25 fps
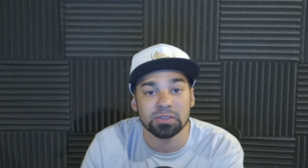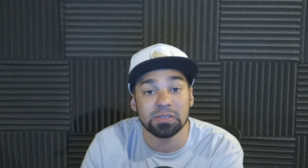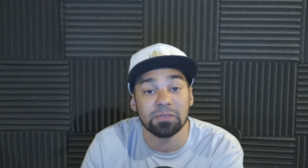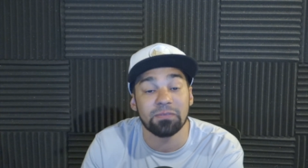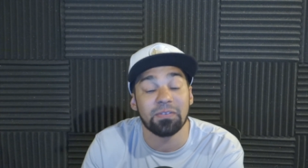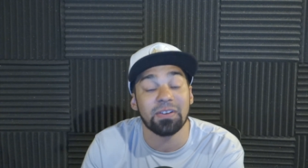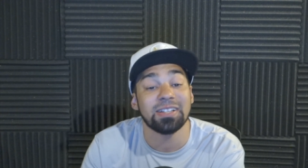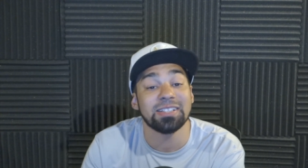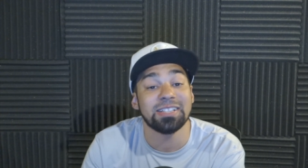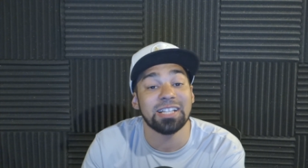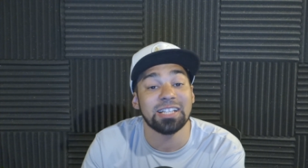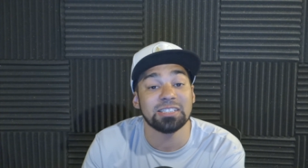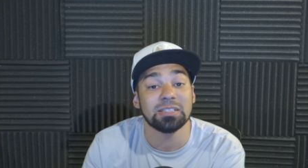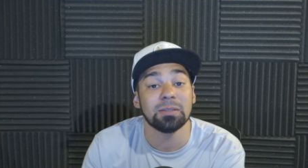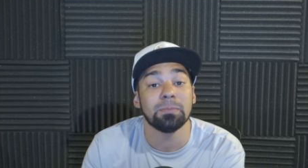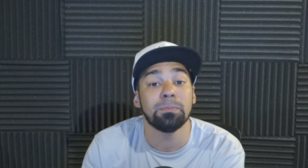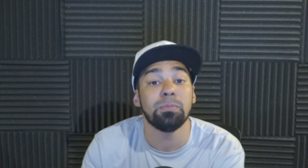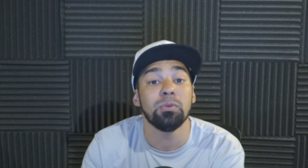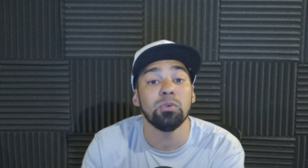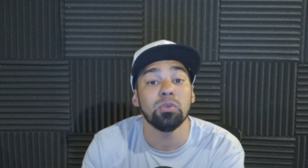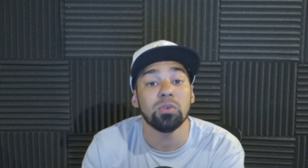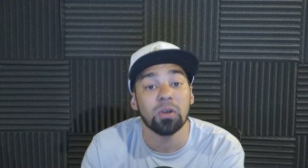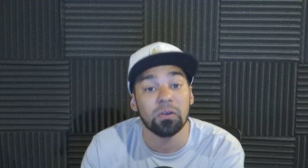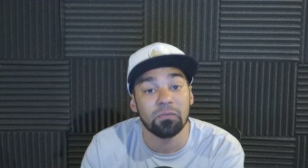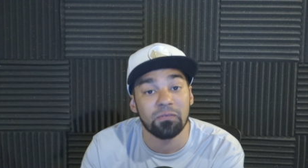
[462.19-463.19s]
the Fantasia
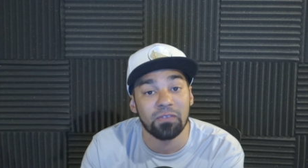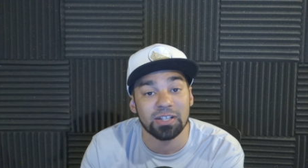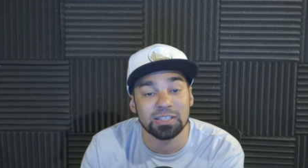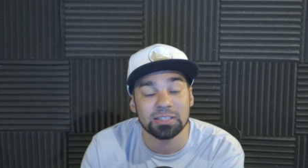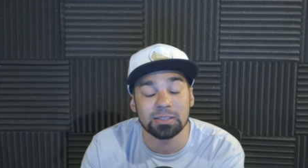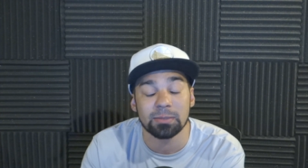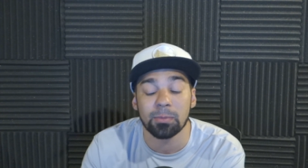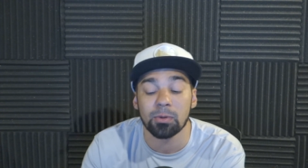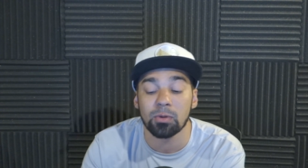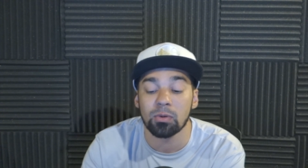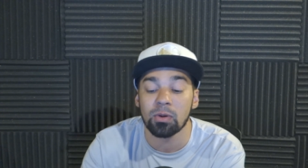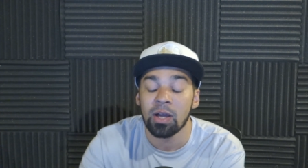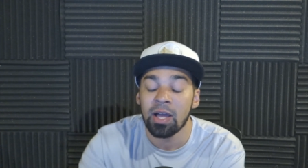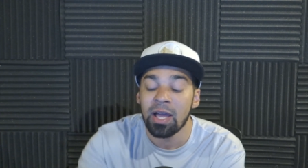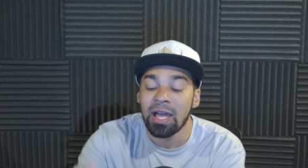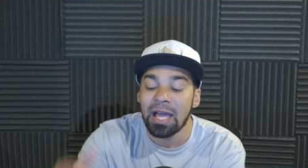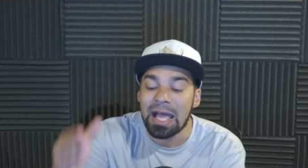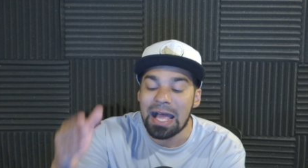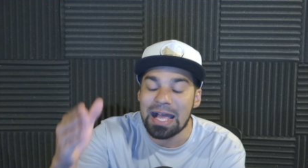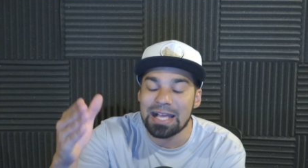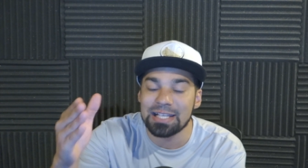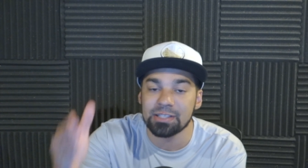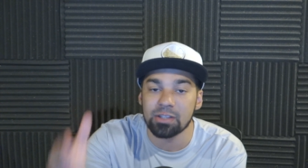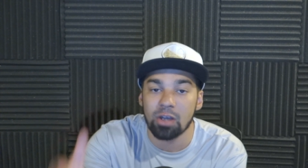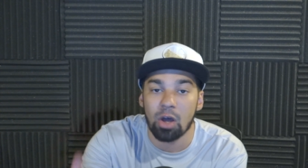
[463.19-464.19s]
Bunko Festival
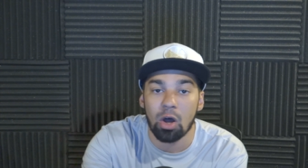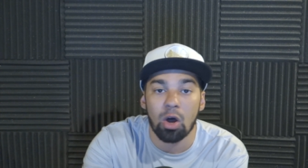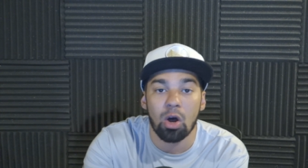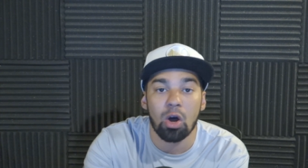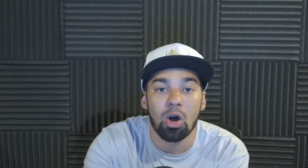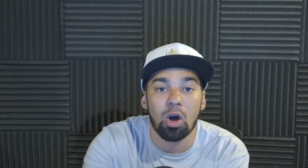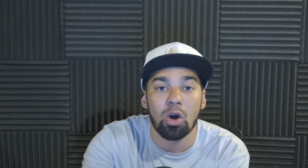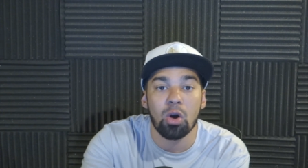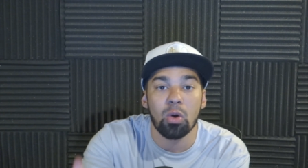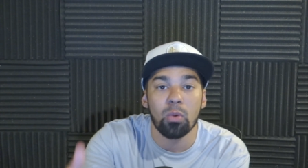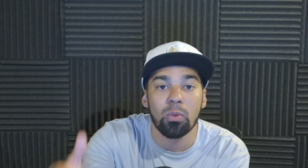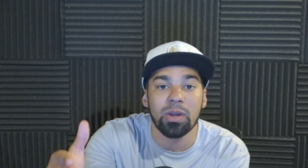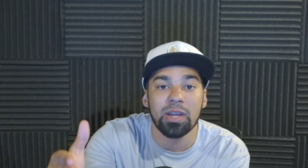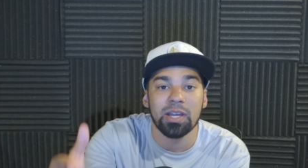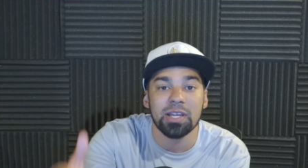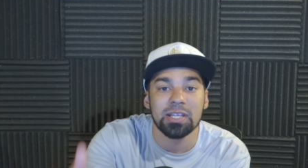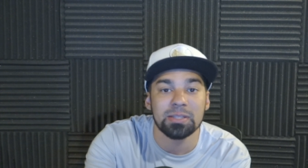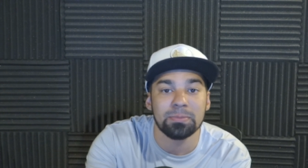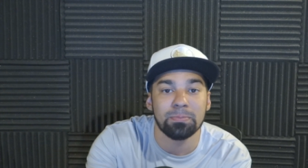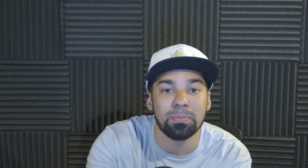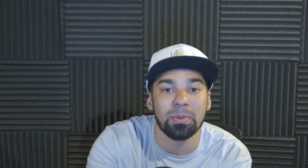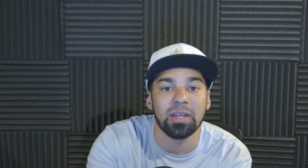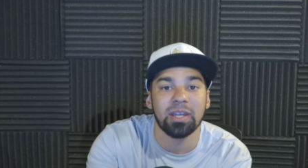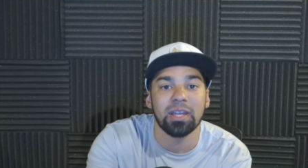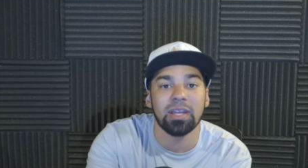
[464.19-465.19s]
has always
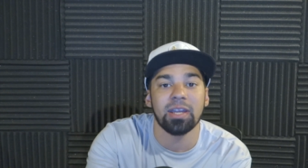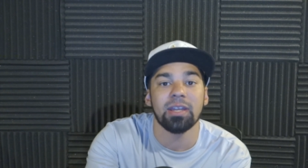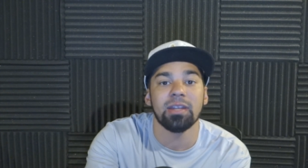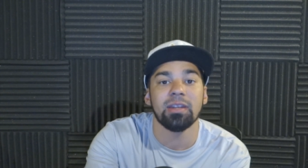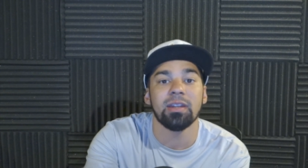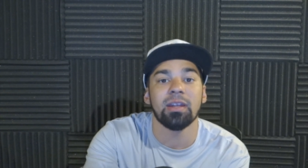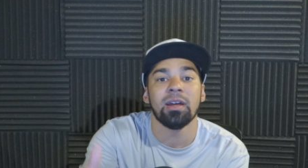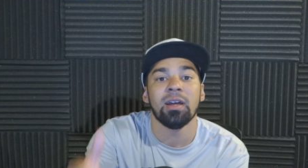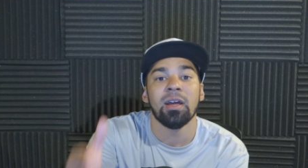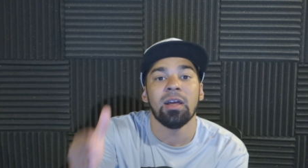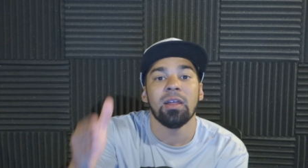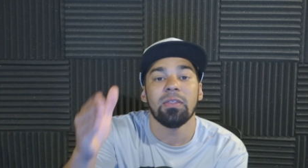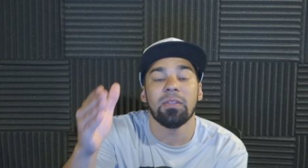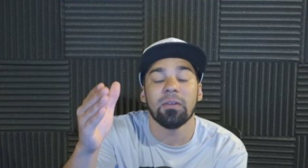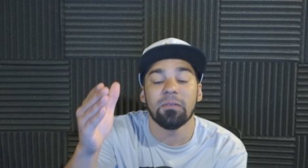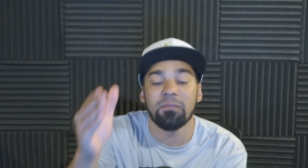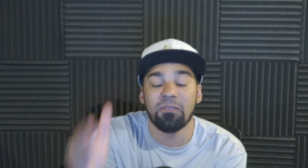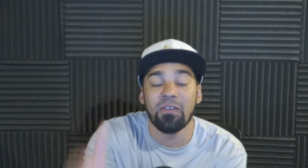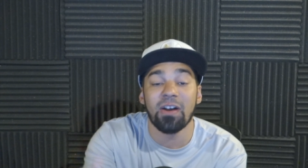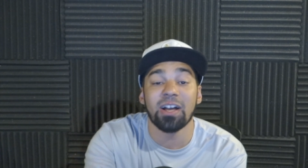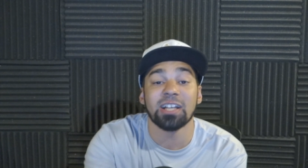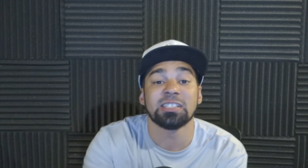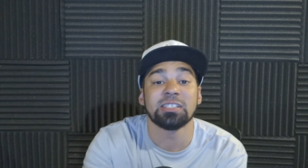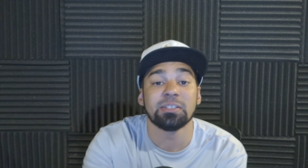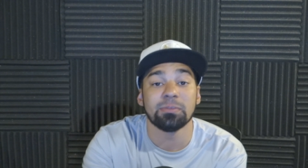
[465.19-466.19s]
been the
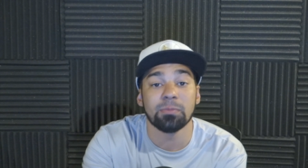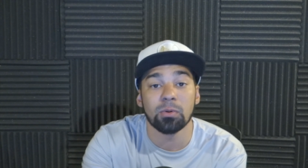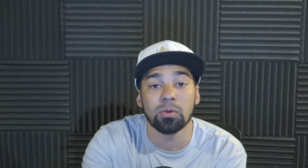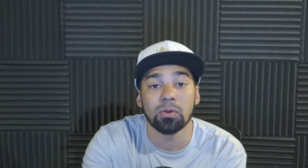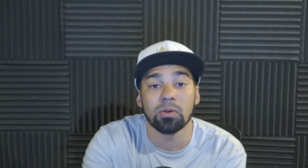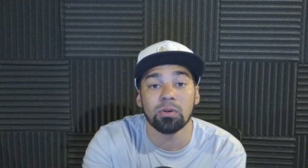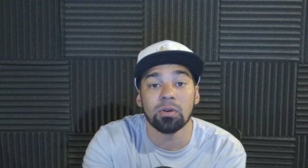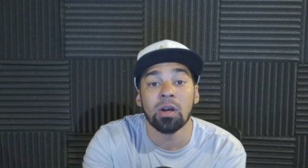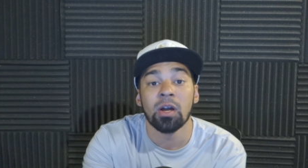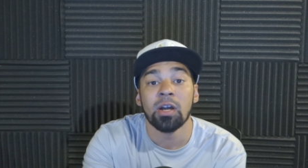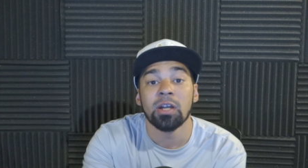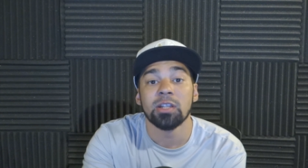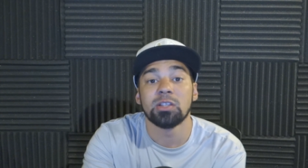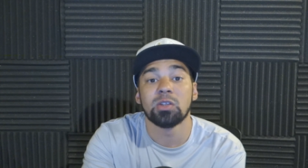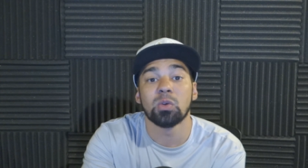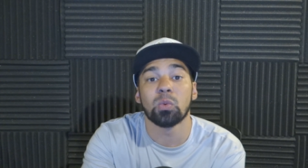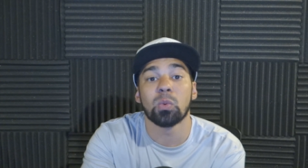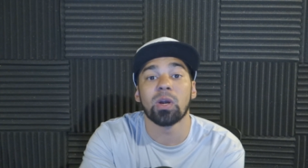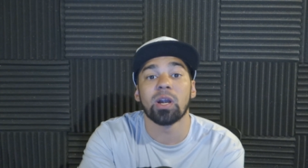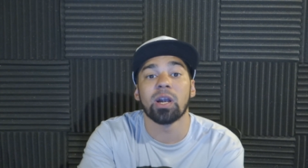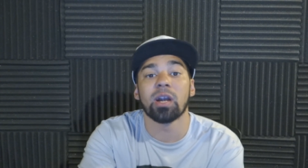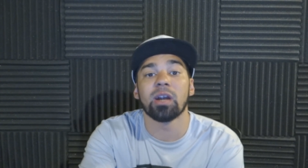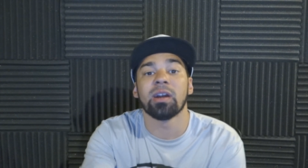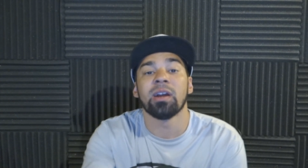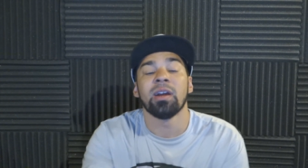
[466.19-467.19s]
festival to
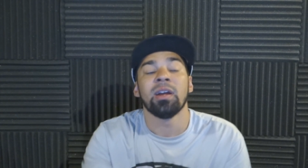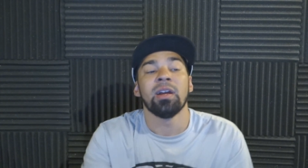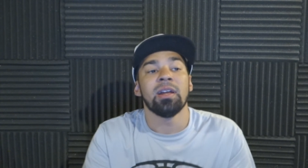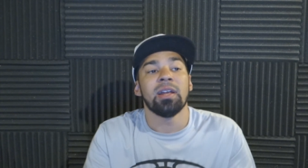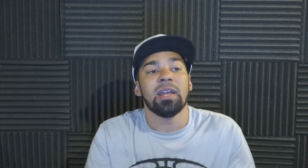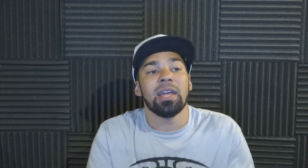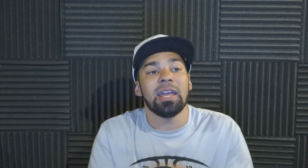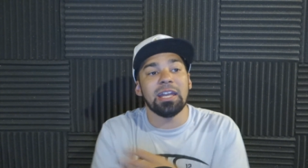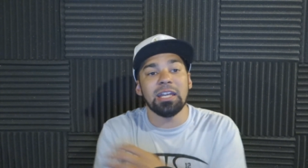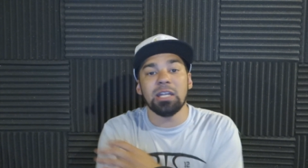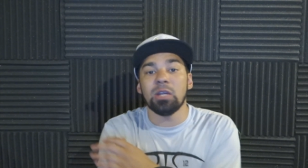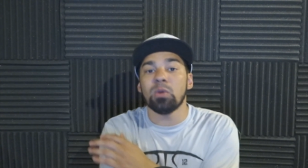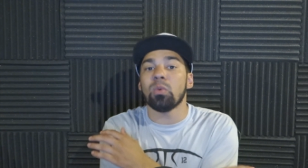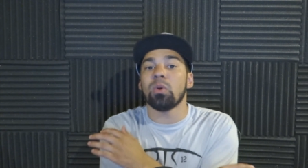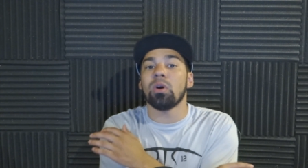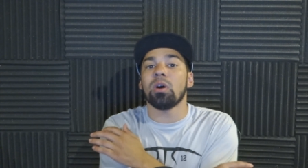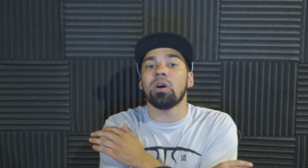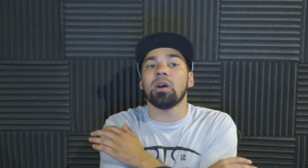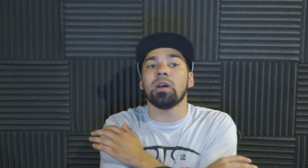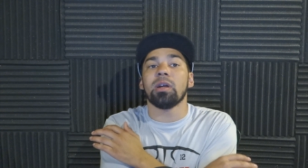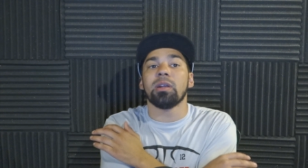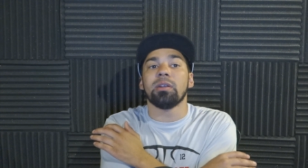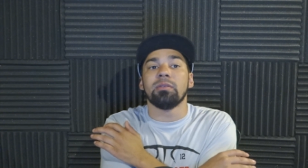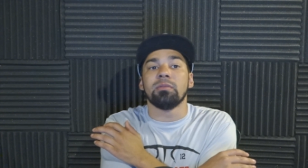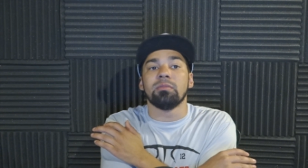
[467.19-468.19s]
where
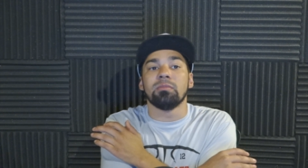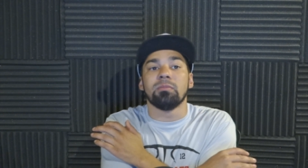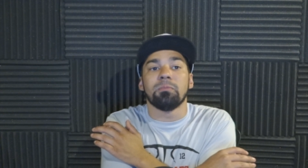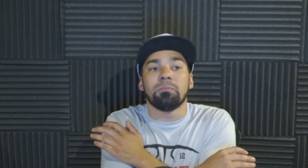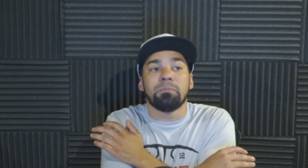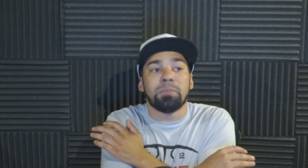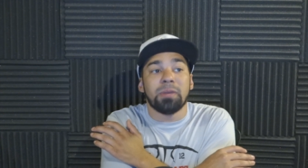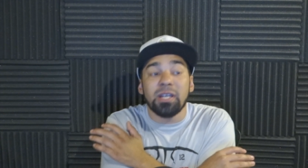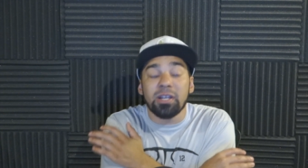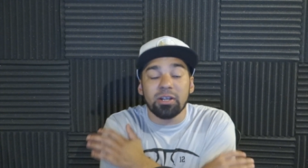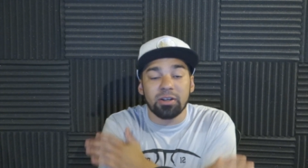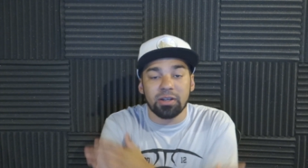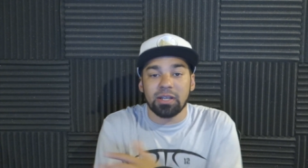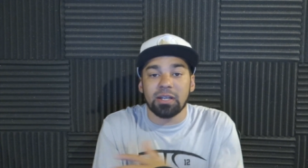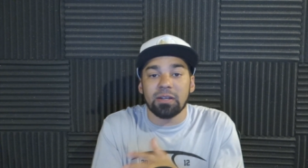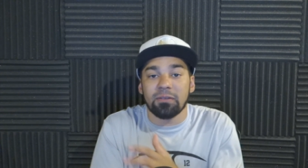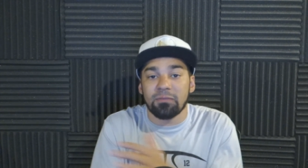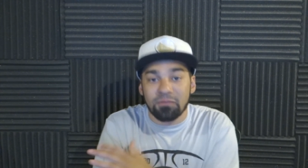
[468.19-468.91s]
anyone period,